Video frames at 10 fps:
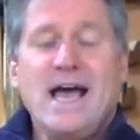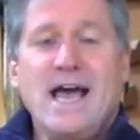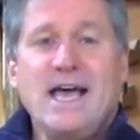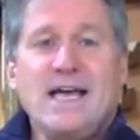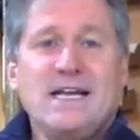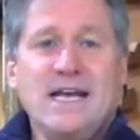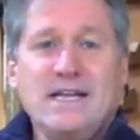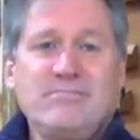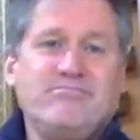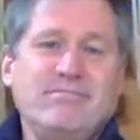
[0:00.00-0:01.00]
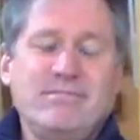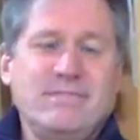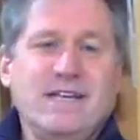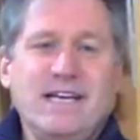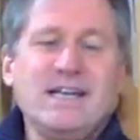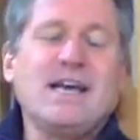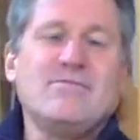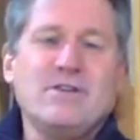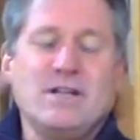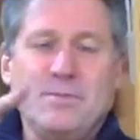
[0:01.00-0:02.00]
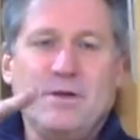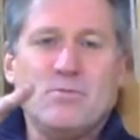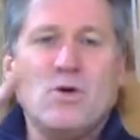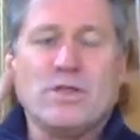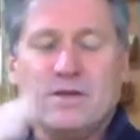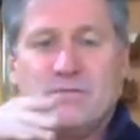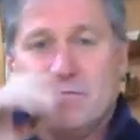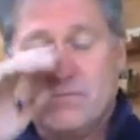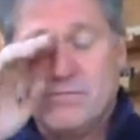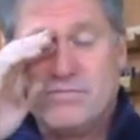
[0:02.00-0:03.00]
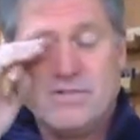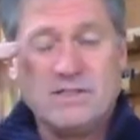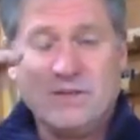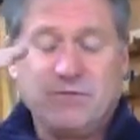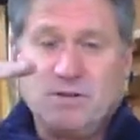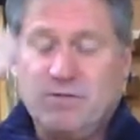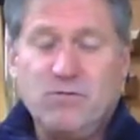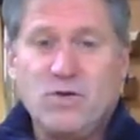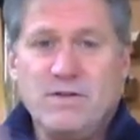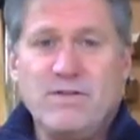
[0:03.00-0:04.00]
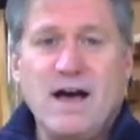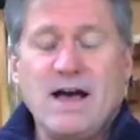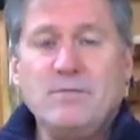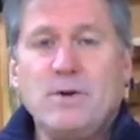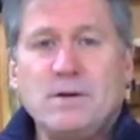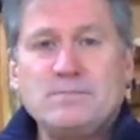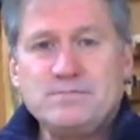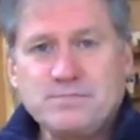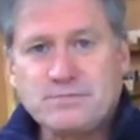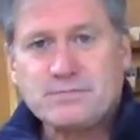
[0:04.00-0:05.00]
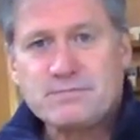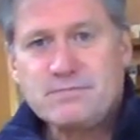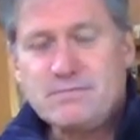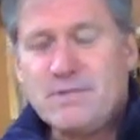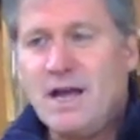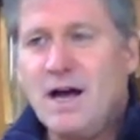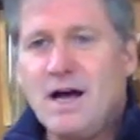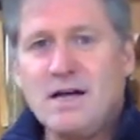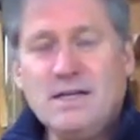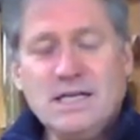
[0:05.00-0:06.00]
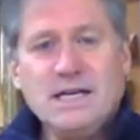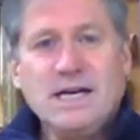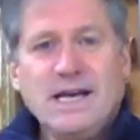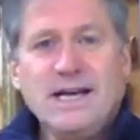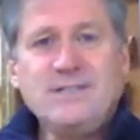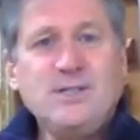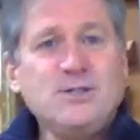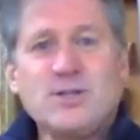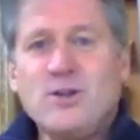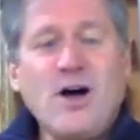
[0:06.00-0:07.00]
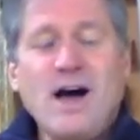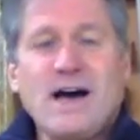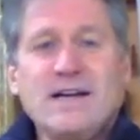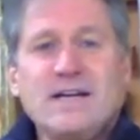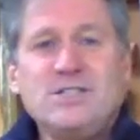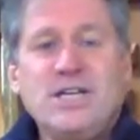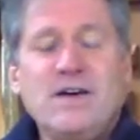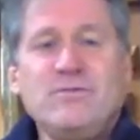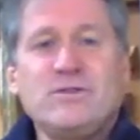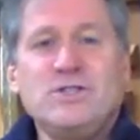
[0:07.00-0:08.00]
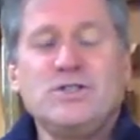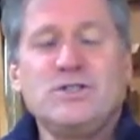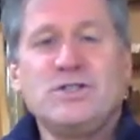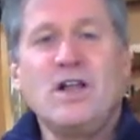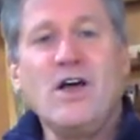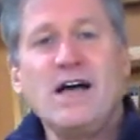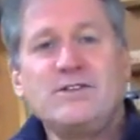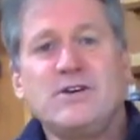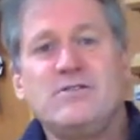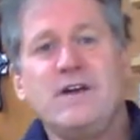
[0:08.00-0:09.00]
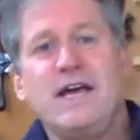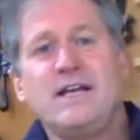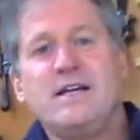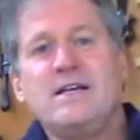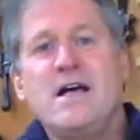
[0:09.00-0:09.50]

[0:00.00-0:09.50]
And it, it can really be more than different than 45, but uh, it's used a lot. A chamfer is used a lot to create